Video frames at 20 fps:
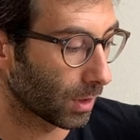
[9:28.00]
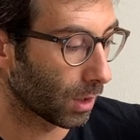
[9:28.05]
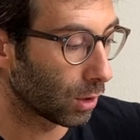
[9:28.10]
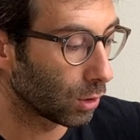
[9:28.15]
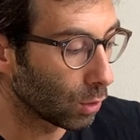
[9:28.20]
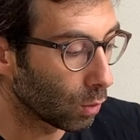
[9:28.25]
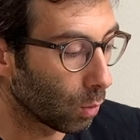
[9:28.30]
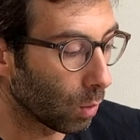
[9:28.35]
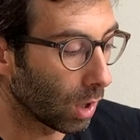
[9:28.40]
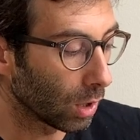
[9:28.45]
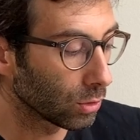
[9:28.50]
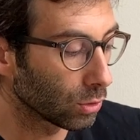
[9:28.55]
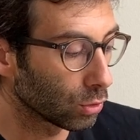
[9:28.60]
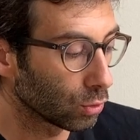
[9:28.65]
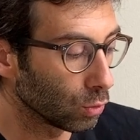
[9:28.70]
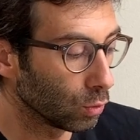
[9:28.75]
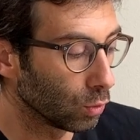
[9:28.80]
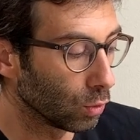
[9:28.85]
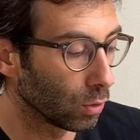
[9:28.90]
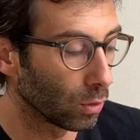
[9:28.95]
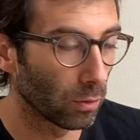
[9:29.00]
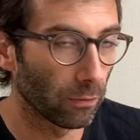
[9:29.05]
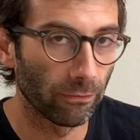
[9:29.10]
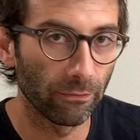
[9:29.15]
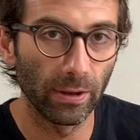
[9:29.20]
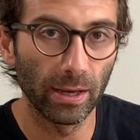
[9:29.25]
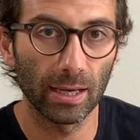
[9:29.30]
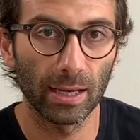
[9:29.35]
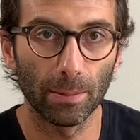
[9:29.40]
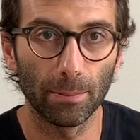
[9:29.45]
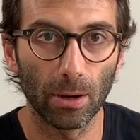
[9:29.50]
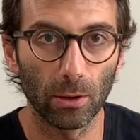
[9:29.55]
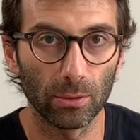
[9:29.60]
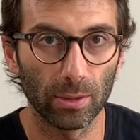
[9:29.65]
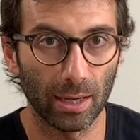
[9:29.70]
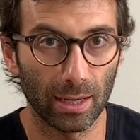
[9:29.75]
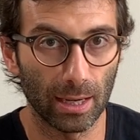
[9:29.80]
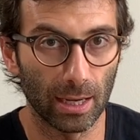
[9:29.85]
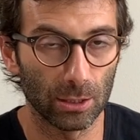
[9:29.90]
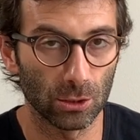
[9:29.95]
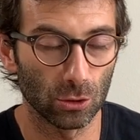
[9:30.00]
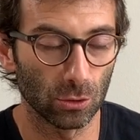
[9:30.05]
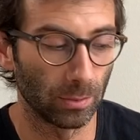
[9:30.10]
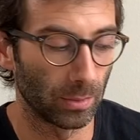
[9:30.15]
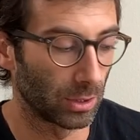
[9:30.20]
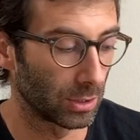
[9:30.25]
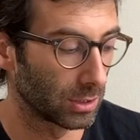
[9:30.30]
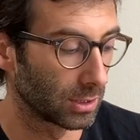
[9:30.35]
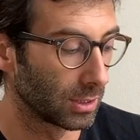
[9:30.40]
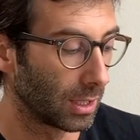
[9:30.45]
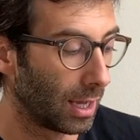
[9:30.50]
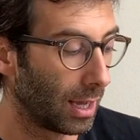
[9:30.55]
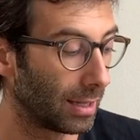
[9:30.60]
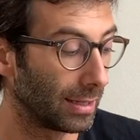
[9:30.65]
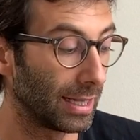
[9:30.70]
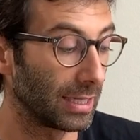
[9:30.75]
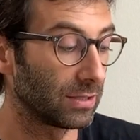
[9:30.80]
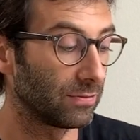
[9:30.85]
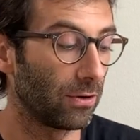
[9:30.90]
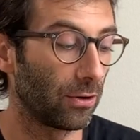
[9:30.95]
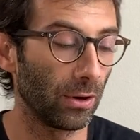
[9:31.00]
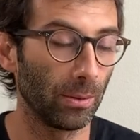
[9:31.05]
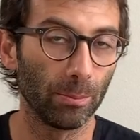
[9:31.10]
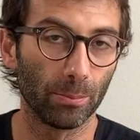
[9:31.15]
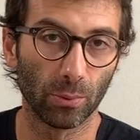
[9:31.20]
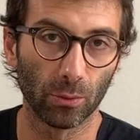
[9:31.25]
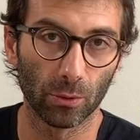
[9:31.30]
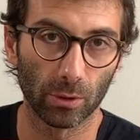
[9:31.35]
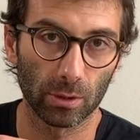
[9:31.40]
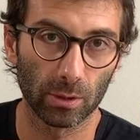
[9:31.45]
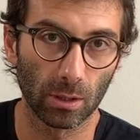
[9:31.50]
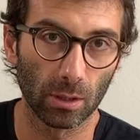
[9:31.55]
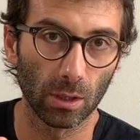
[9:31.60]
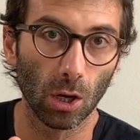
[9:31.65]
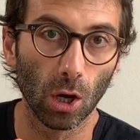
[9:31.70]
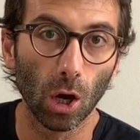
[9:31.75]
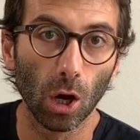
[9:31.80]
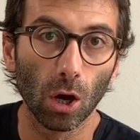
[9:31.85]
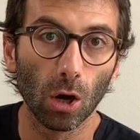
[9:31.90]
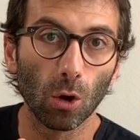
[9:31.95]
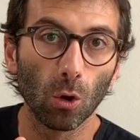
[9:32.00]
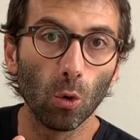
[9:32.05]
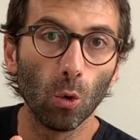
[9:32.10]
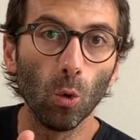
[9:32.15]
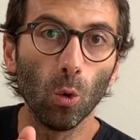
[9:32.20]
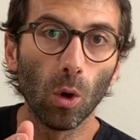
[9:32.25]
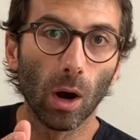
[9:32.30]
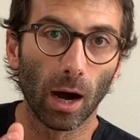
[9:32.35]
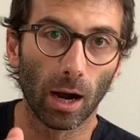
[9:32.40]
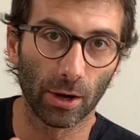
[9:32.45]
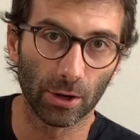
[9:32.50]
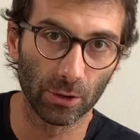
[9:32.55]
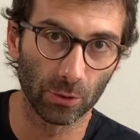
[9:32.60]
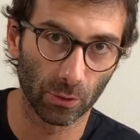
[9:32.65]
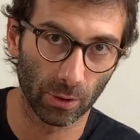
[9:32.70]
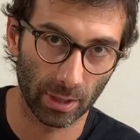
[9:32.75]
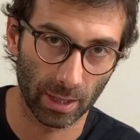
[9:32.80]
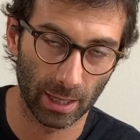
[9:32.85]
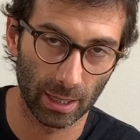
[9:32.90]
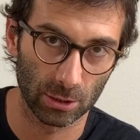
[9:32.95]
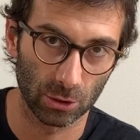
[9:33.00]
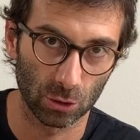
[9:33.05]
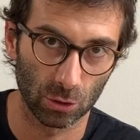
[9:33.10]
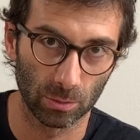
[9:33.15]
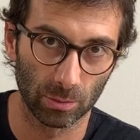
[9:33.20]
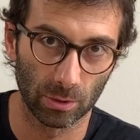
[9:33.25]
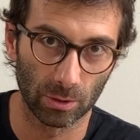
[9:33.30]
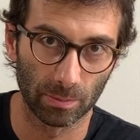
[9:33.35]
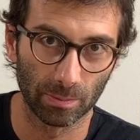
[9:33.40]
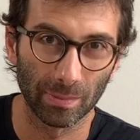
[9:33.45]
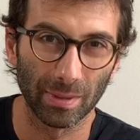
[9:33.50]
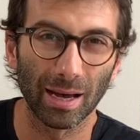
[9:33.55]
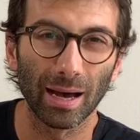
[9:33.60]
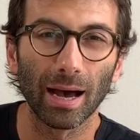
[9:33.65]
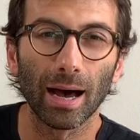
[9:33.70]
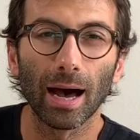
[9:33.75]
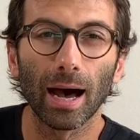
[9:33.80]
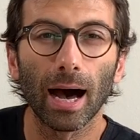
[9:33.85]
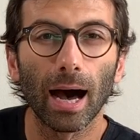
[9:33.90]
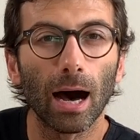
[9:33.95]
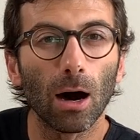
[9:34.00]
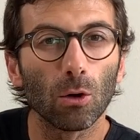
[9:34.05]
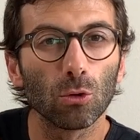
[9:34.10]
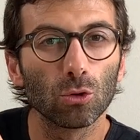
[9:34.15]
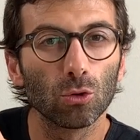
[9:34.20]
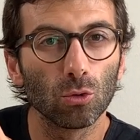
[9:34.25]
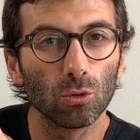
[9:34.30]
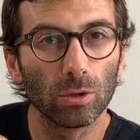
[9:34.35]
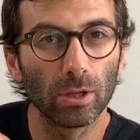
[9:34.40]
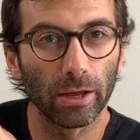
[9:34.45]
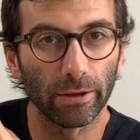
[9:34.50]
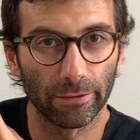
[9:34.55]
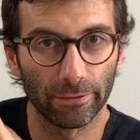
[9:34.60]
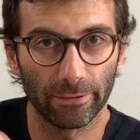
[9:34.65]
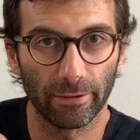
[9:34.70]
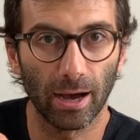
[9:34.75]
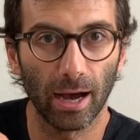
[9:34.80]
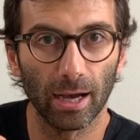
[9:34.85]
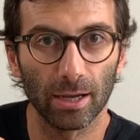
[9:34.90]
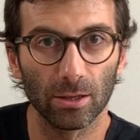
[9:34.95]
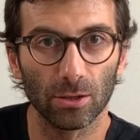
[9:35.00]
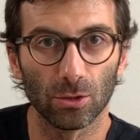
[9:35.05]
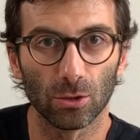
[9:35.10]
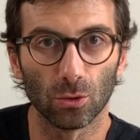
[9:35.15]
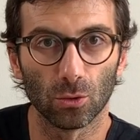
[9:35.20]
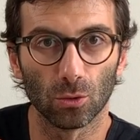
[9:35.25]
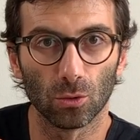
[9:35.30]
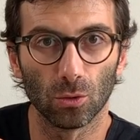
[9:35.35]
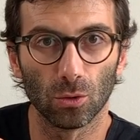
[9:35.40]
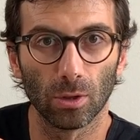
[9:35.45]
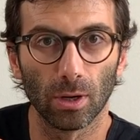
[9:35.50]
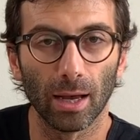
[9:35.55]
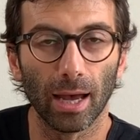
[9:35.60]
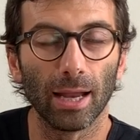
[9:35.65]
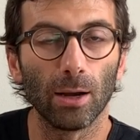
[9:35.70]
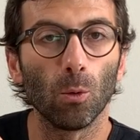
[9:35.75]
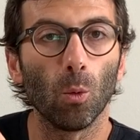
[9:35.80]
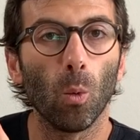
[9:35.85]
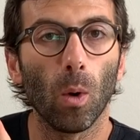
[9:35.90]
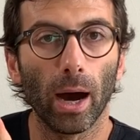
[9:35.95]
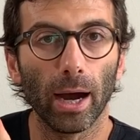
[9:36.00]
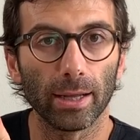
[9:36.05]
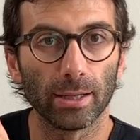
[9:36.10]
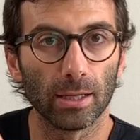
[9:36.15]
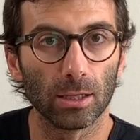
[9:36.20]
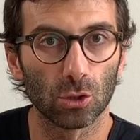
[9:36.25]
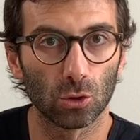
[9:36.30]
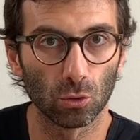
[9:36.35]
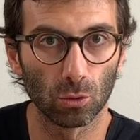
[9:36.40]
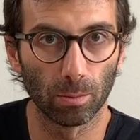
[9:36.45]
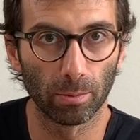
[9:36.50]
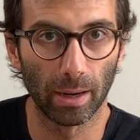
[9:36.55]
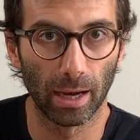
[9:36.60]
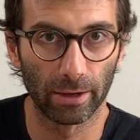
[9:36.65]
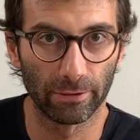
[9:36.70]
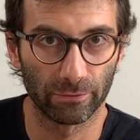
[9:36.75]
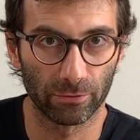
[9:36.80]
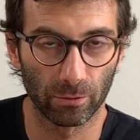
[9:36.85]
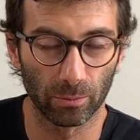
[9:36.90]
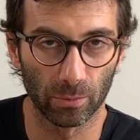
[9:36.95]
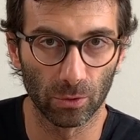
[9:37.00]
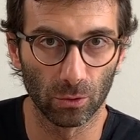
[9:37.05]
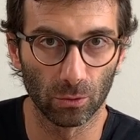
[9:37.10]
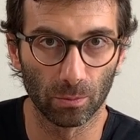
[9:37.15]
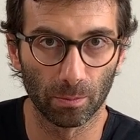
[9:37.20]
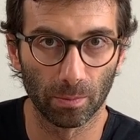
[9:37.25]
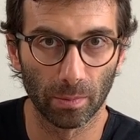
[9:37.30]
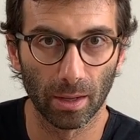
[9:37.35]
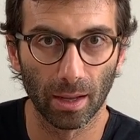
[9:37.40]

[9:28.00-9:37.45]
You want to think about the customers. That's very important. Who are your customers? How do they find you and why they should buy from you?